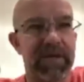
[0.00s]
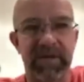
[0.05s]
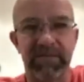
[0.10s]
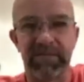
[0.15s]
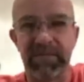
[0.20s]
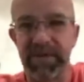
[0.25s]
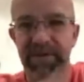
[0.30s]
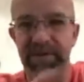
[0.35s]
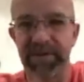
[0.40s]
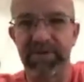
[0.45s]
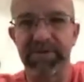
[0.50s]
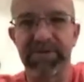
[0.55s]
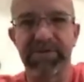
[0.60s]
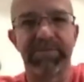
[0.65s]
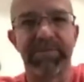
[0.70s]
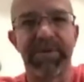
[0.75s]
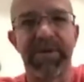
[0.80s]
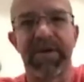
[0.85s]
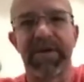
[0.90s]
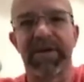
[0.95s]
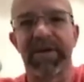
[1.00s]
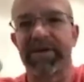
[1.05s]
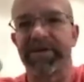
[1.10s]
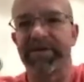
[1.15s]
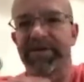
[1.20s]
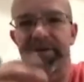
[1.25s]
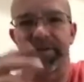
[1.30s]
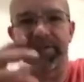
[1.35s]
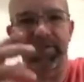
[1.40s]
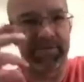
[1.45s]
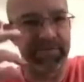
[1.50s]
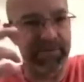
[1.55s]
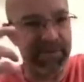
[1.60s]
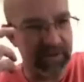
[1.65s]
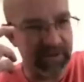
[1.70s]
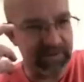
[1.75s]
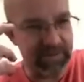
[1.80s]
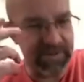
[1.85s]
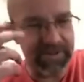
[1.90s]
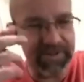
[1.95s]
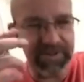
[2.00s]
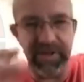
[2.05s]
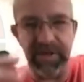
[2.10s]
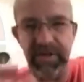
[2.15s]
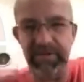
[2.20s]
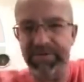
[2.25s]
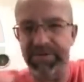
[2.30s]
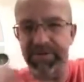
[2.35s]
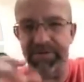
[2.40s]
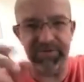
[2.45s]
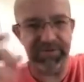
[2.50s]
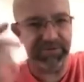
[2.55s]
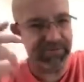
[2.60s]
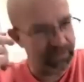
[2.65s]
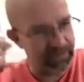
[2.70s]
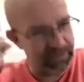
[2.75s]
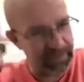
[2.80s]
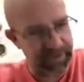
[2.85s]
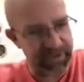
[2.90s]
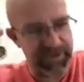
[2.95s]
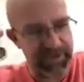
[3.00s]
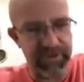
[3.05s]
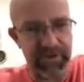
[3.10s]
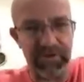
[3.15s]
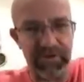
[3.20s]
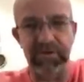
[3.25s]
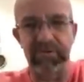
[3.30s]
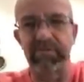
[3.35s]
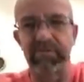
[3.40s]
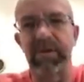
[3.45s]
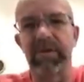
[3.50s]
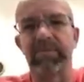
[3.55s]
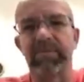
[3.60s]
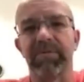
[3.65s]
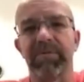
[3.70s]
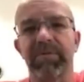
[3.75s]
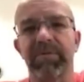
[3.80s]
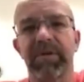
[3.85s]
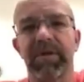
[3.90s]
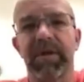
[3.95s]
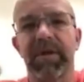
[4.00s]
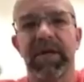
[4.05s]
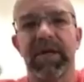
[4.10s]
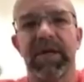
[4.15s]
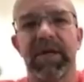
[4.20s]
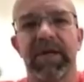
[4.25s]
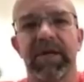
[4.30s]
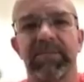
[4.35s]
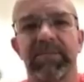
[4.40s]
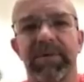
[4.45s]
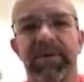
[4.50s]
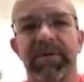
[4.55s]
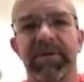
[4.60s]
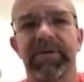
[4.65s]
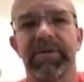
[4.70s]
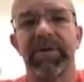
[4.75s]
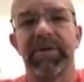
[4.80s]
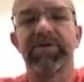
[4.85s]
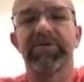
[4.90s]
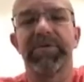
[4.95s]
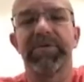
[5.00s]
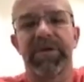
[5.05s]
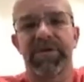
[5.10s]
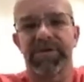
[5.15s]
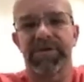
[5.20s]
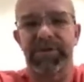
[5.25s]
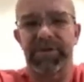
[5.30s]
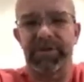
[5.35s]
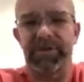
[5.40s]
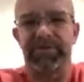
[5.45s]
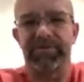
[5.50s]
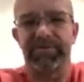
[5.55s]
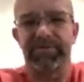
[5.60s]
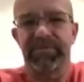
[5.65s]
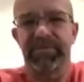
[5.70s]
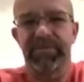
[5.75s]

I made notes about it. I shot some video myself, just making sure I can remember. But here's what I saw.